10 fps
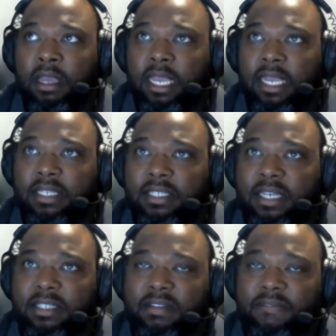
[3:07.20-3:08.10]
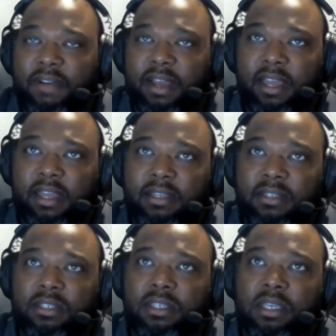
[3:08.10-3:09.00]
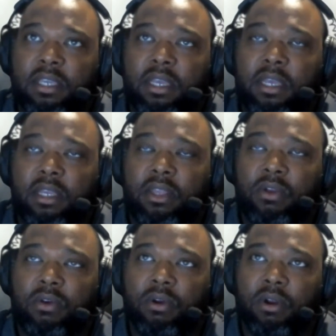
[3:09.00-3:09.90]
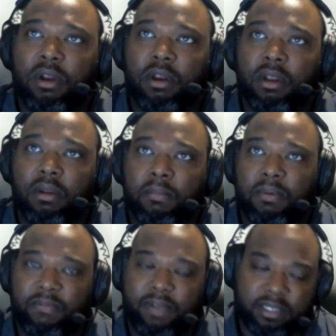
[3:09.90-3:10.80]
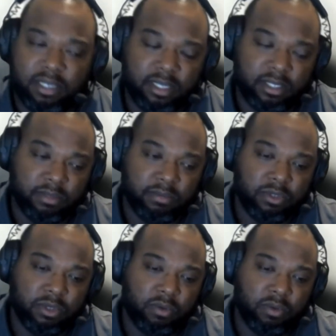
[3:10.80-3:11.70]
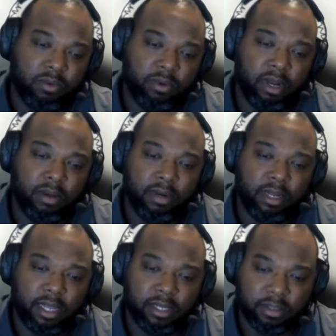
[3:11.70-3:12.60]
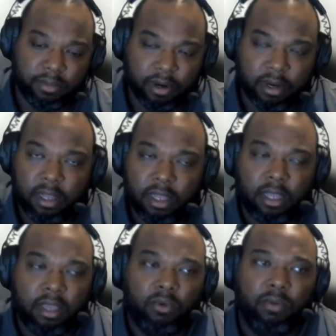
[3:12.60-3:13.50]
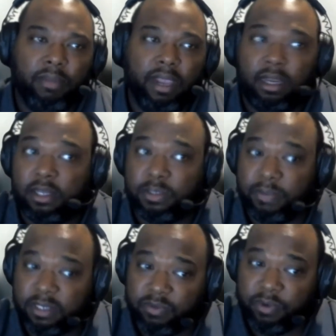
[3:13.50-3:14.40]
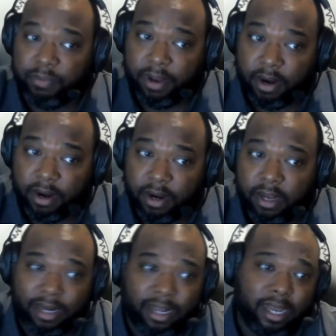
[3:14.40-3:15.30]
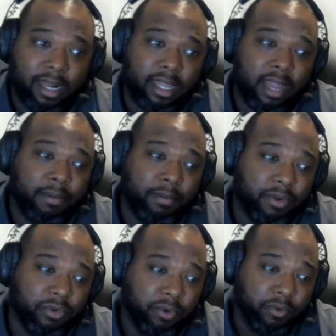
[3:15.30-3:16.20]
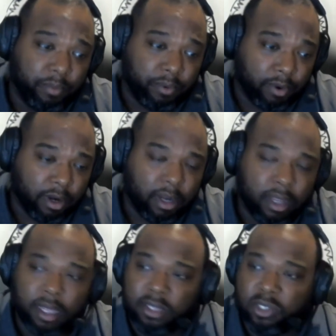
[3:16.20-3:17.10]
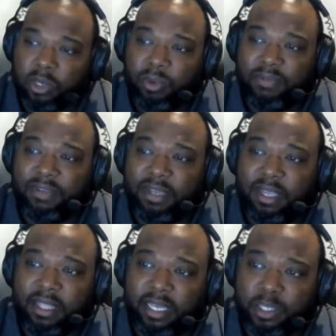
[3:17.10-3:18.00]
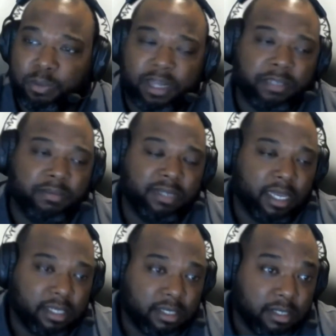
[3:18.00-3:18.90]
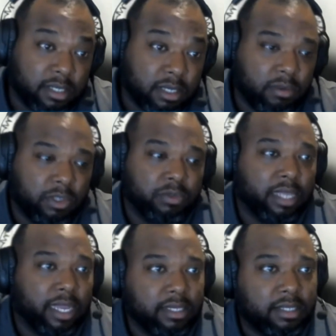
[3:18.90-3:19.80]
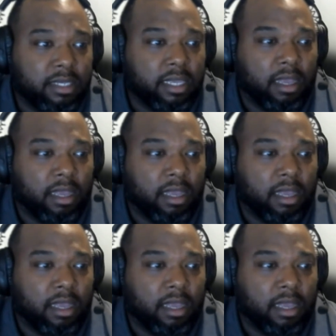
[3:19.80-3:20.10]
it justifies your professionalism. So when we're out with a customer, we're making an expensive repair and they got a complimentary report. So we've seen less price objections, which is nice.